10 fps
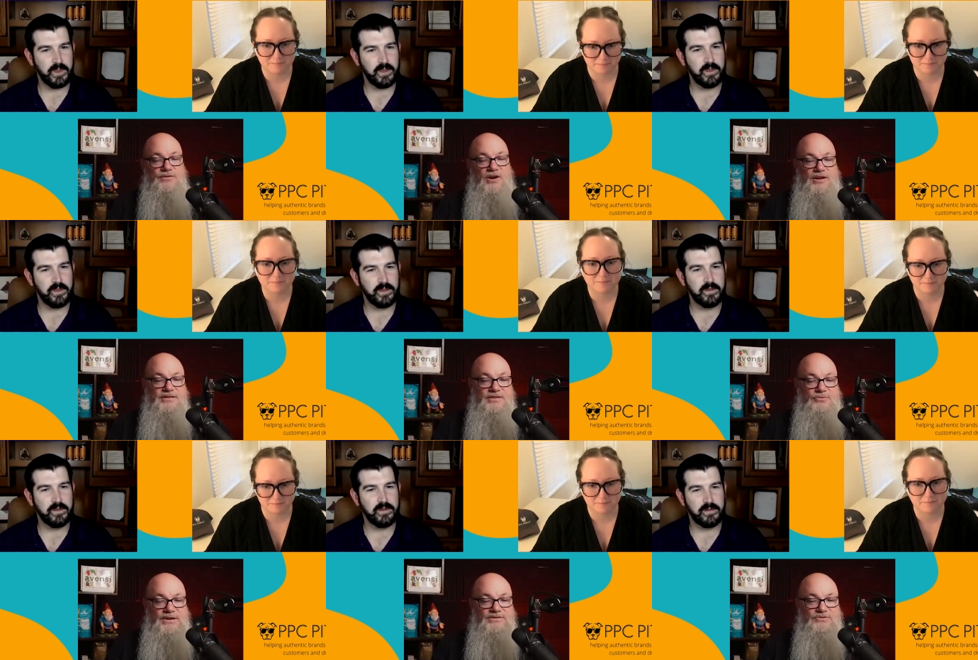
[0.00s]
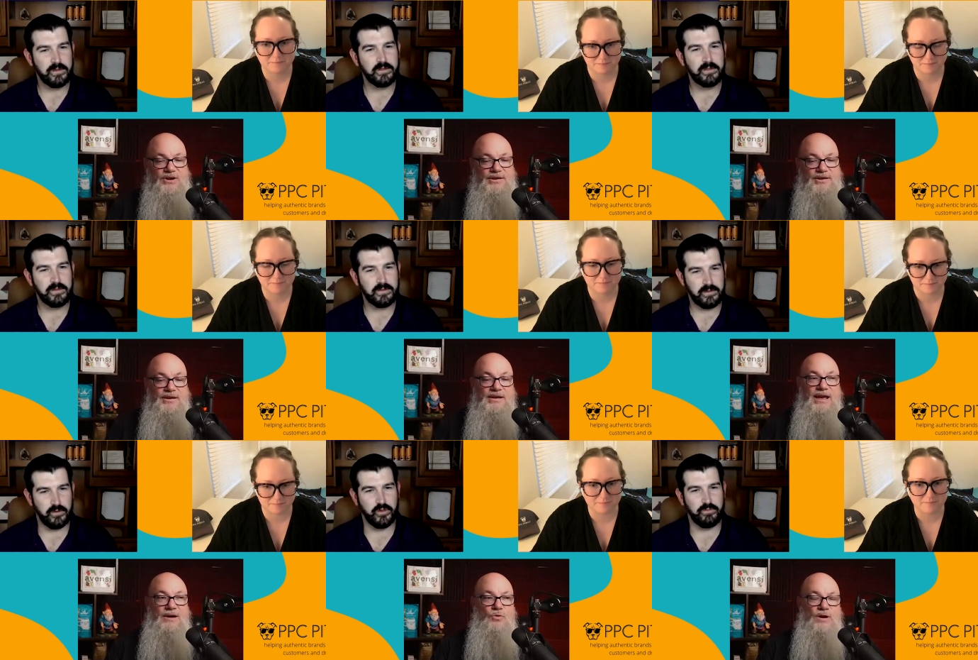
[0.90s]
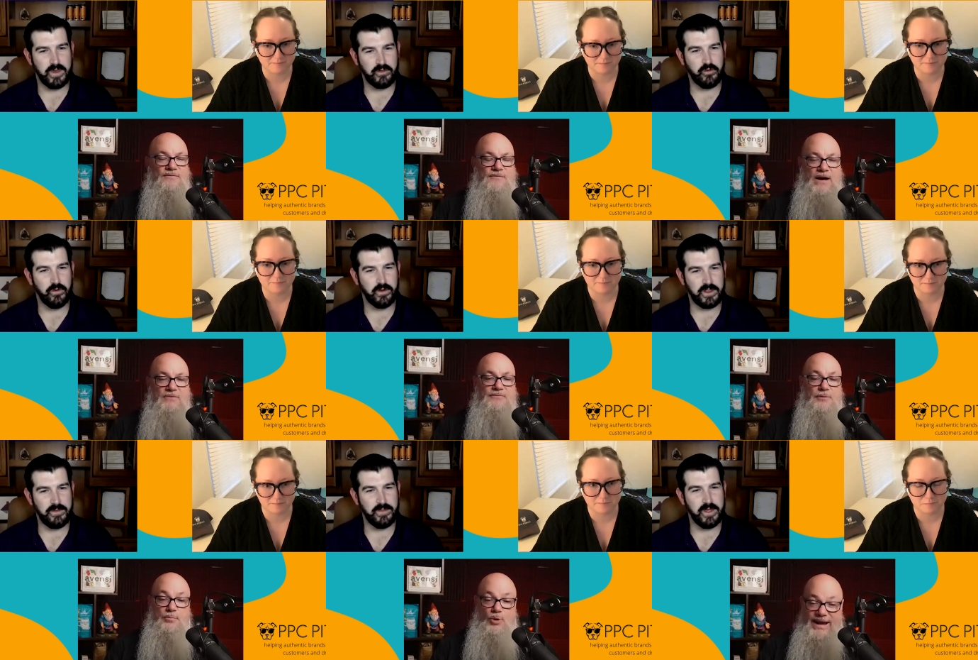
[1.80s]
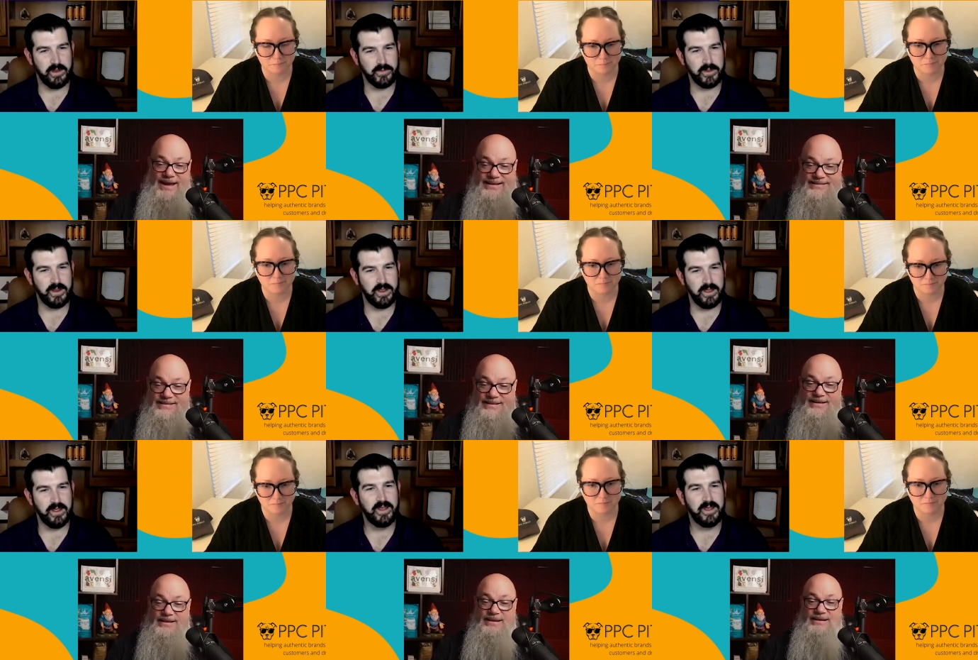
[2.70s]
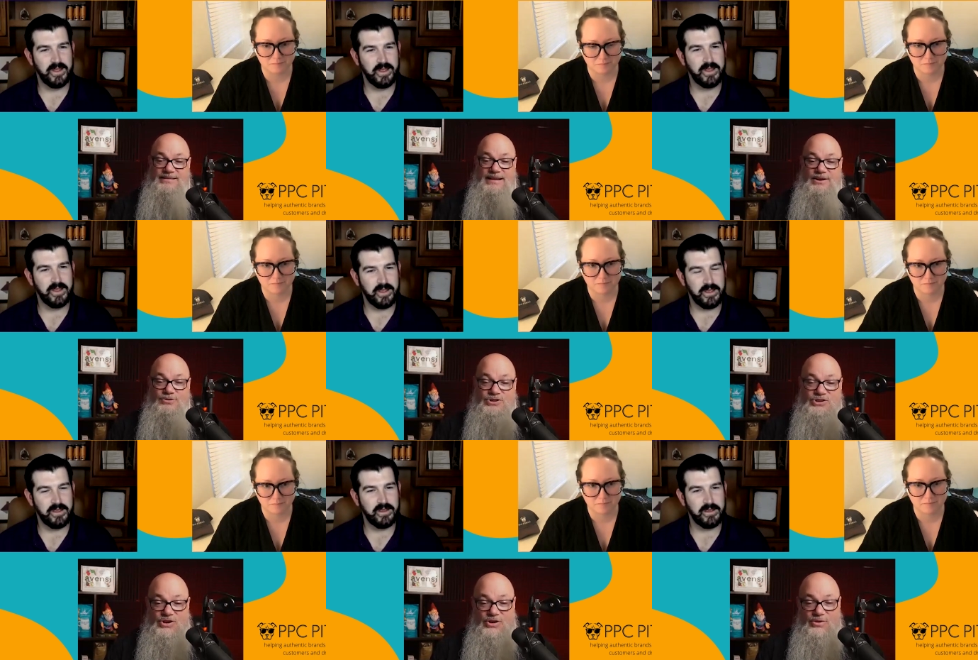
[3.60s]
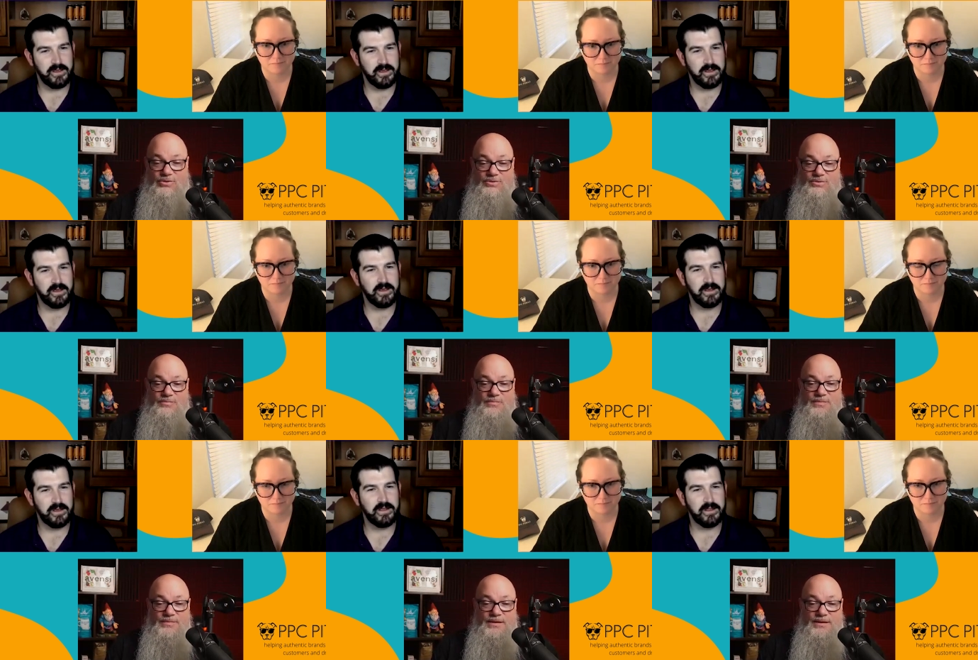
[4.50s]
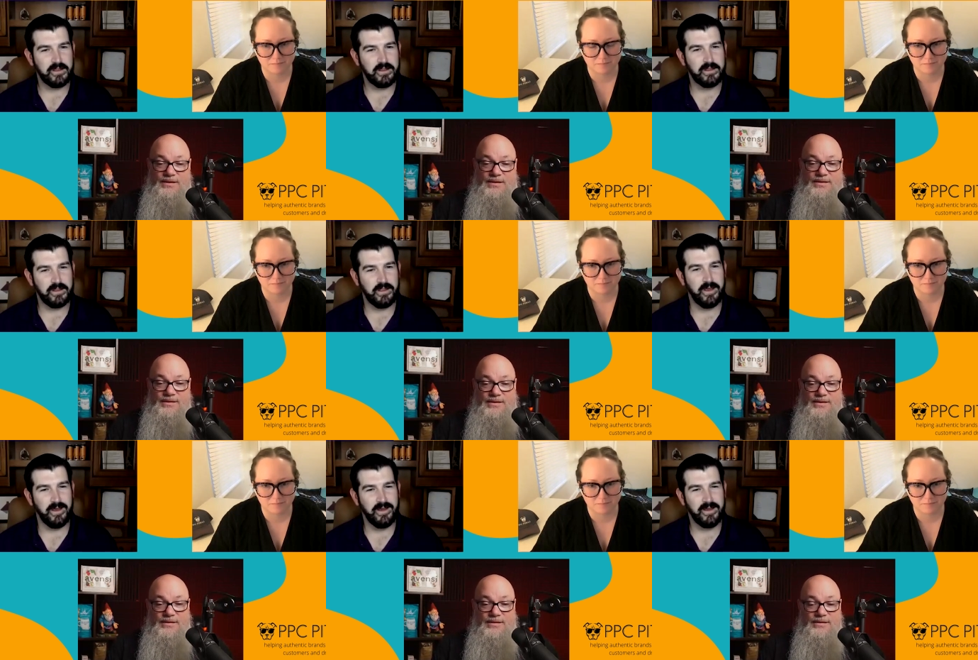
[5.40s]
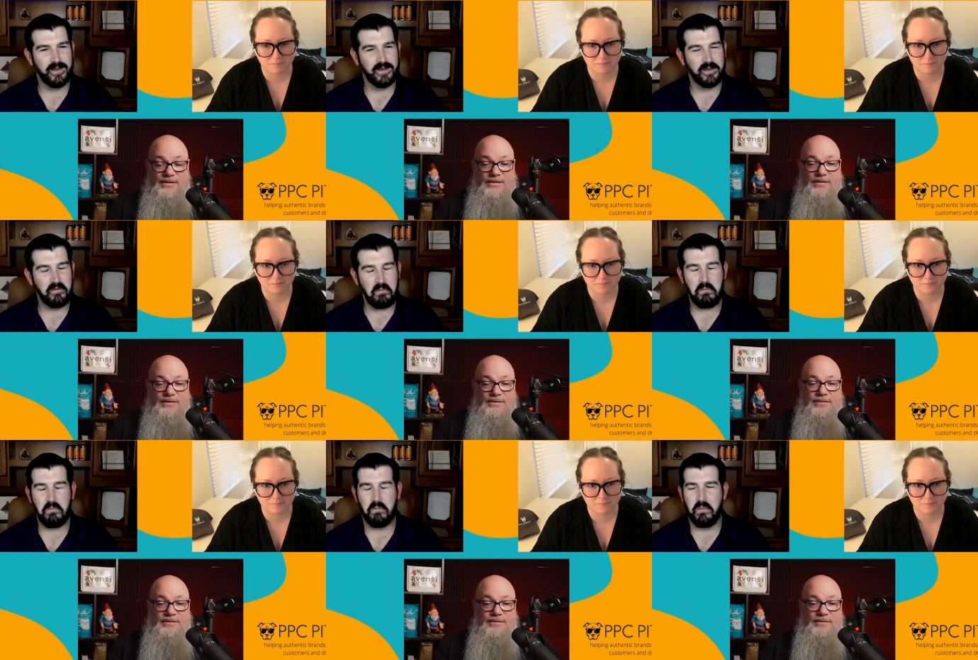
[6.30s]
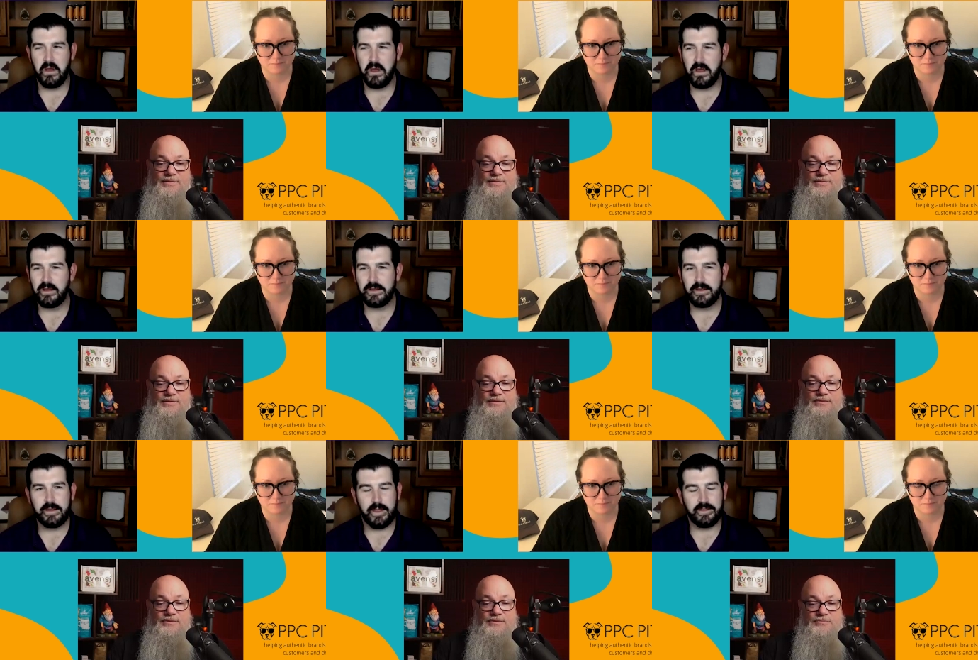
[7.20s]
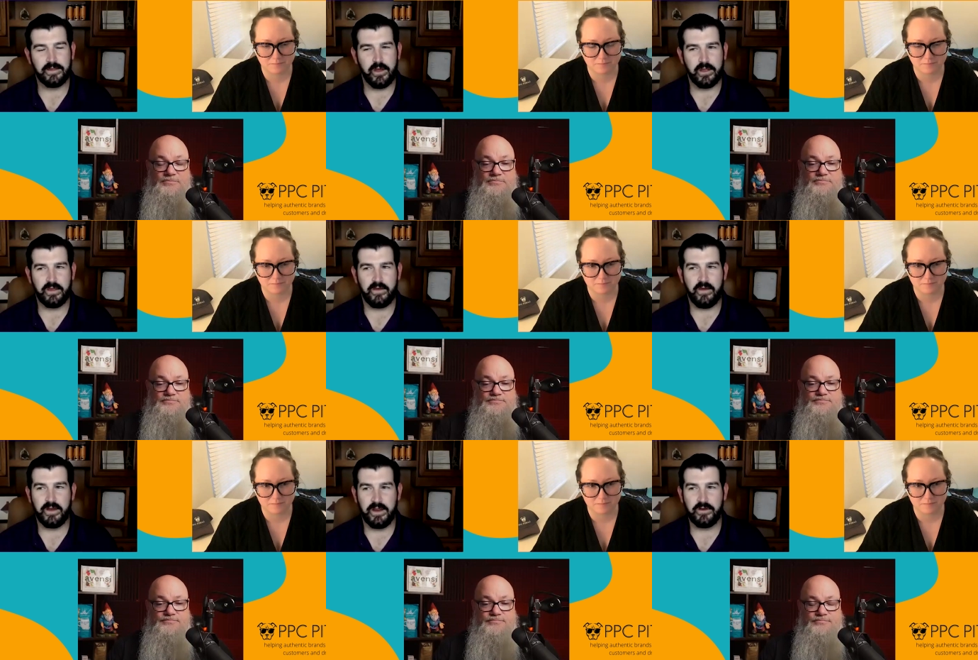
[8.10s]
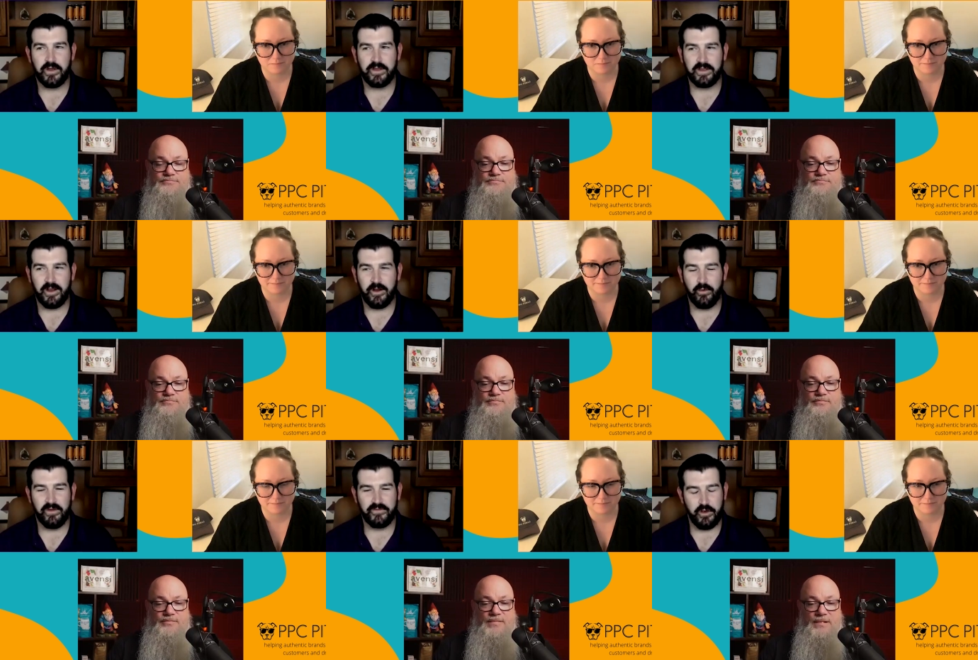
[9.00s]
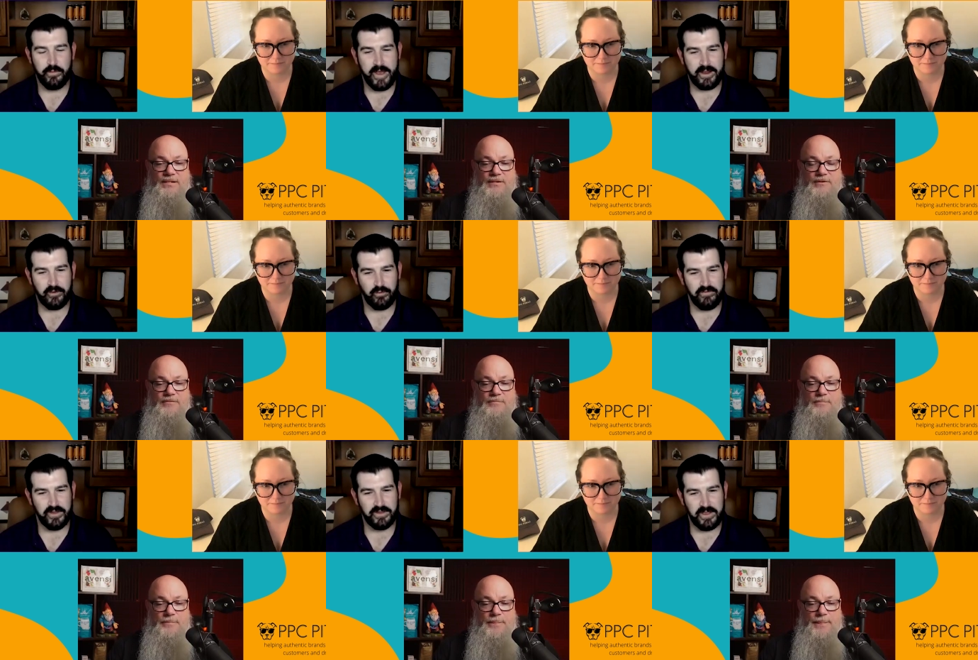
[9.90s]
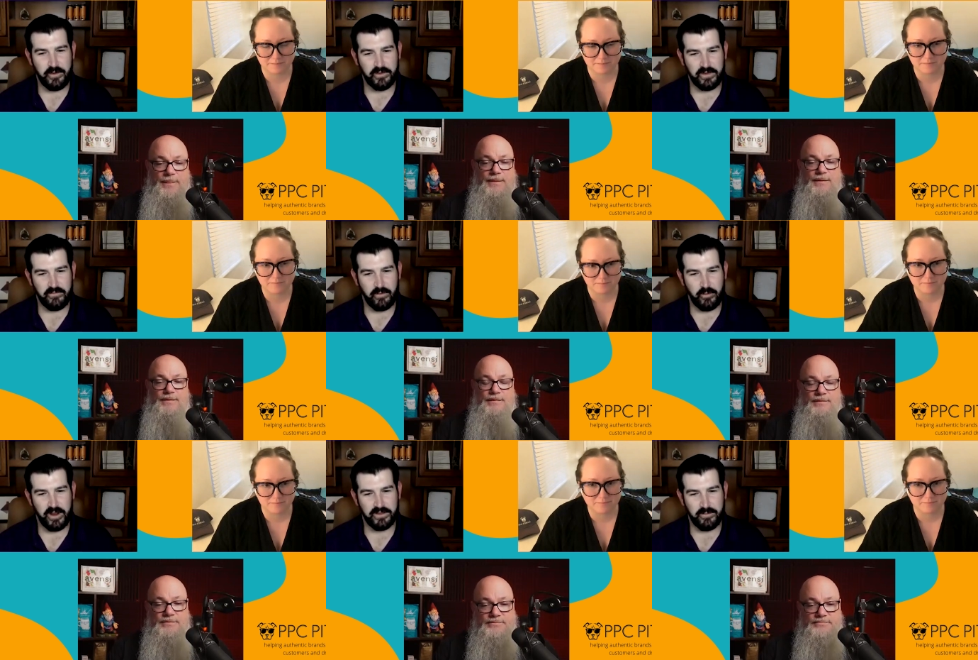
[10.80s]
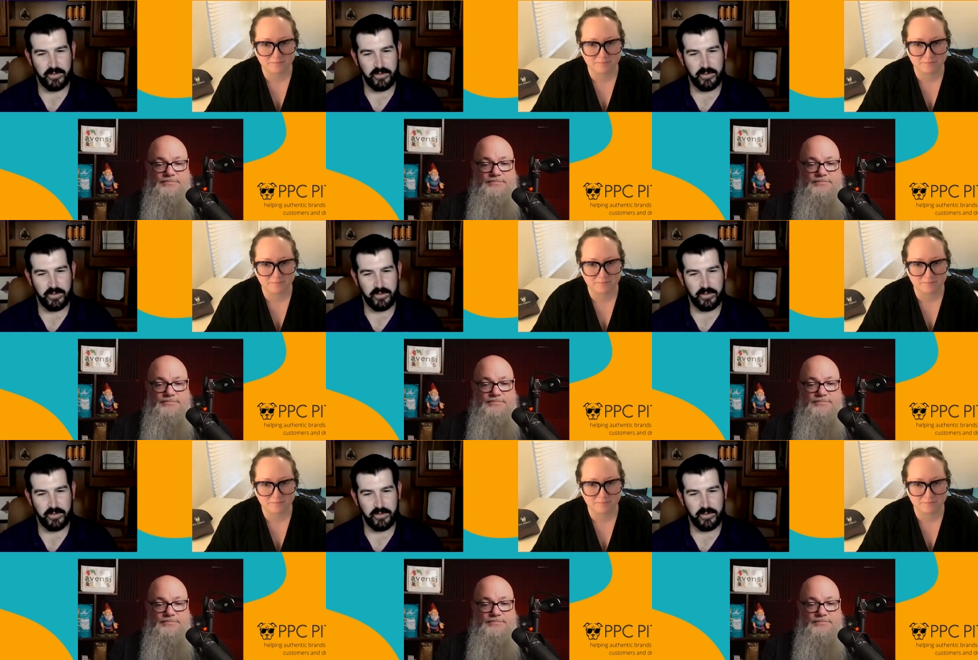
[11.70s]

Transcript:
Speaker 1: gone to the restaurant. And so what I found for brands is they don't show.
Speaker 2: Yeah. Hmm. That's a it's a, an interesting area. We'll have to go back and revisit that with some of our brands and